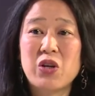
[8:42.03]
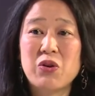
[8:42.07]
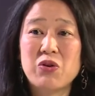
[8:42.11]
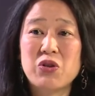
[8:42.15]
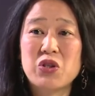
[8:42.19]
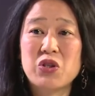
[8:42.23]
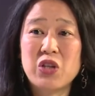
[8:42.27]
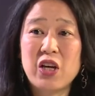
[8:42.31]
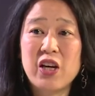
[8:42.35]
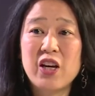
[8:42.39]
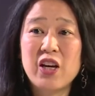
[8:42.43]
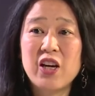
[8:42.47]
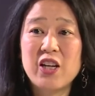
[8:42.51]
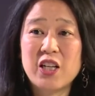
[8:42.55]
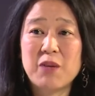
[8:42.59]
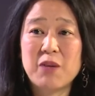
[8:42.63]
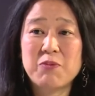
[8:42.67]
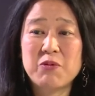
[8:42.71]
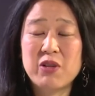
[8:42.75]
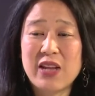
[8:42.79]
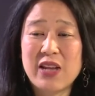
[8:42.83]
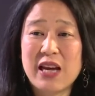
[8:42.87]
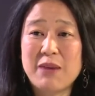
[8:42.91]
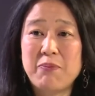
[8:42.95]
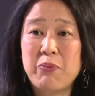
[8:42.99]
stirred up
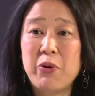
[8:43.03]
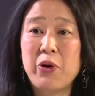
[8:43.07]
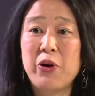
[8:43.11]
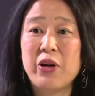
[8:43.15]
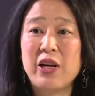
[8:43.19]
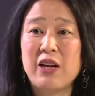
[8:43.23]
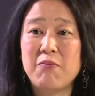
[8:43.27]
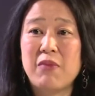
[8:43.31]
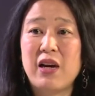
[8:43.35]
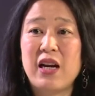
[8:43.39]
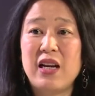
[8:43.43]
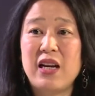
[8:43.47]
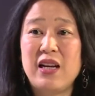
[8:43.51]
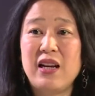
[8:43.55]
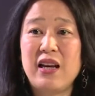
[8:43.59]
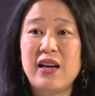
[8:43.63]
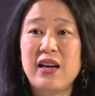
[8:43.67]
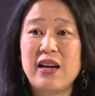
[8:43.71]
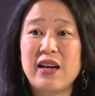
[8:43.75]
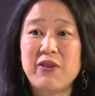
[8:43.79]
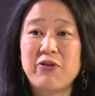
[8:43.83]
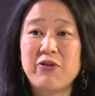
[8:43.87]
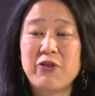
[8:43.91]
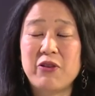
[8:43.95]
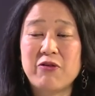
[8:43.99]
to that point in my
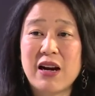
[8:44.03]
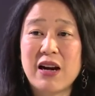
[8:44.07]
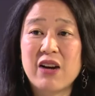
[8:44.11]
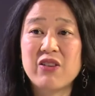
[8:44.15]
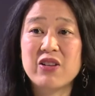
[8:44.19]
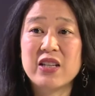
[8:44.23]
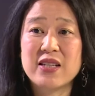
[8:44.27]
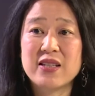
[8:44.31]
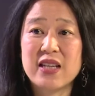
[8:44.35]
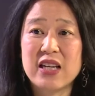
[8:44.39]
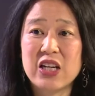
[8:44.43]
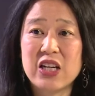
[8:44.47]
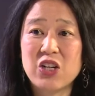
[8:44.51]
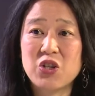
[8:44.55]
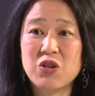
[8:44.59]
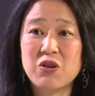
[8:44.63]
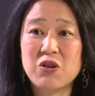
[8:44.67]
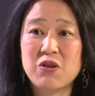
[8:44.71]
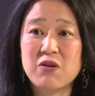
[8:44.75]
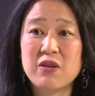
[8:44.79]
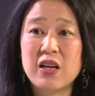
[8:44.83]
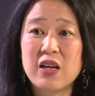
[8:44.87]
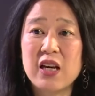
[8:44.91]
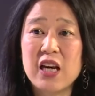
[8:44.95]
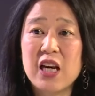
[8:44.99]
life around these
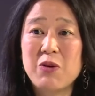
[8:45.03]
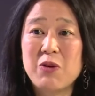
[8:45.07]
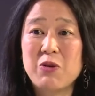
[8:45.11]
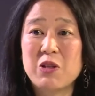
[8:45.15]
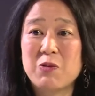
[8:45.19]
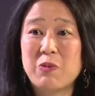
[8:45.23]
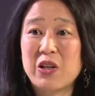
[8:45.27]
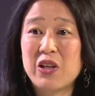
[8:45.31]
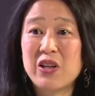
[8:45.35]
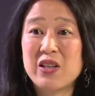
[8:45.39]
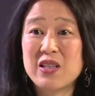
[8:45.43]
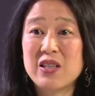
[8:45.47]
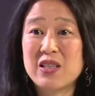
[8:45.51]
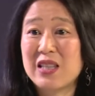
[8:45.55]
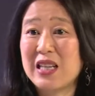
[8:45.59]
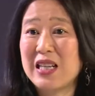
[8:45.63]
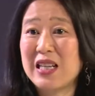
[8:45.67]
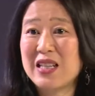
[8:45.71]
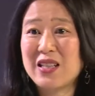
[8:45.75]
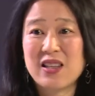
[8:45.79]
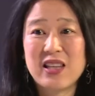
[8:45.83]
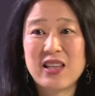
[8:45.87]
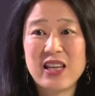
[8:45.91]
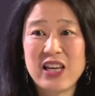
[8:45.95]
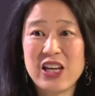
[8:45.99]
issues was because
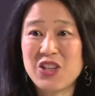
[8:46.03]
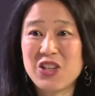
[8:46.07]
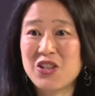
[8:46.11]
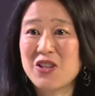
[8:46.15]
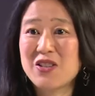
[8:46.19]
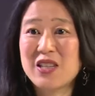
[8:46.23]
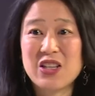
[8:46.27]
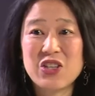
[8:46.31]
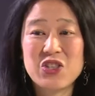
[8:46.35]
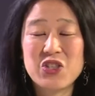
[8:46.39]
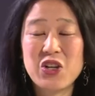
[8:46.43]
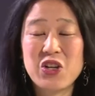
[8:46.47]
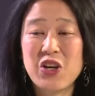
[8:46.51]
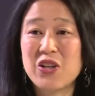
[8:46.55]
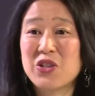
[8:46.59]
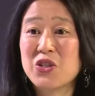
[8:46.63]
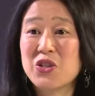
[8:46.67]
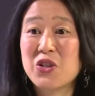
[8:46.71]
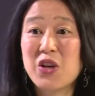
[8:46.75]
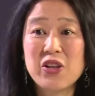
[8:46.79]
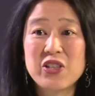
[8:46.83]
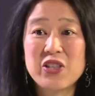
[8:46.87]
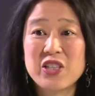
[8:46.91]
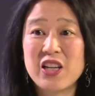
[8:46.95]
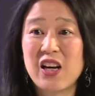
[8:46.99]
these are the issues that stirs
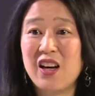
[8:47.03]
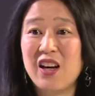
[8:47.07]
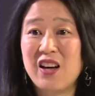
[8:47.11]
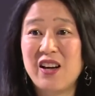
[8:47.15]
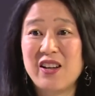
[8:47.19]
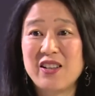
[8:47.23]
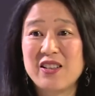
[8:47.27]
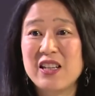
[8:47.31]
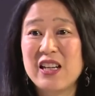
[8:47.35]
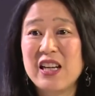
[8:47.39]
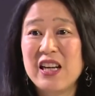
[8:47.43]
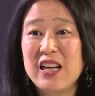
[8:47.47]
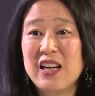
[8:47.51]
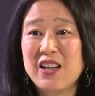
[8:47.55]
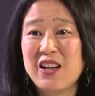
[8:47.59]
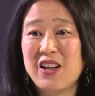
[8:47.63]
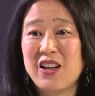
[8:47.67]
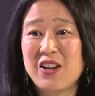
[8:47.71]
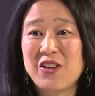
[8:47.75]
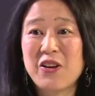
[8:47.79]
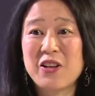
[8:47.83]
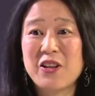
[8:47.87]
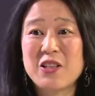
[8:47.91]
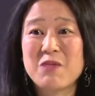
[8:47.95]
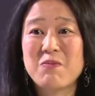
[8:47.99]
God's heart. You know,
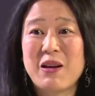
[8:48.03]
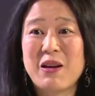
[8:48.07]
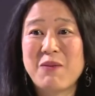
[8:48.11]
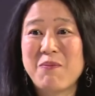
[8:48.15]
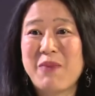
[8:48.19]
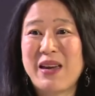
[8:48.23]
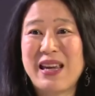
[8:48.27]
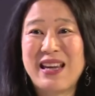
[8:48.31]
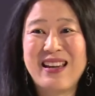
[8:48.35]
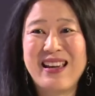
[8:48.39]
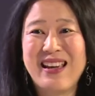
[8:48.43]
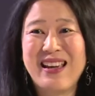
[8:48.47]
God's mm. my maker.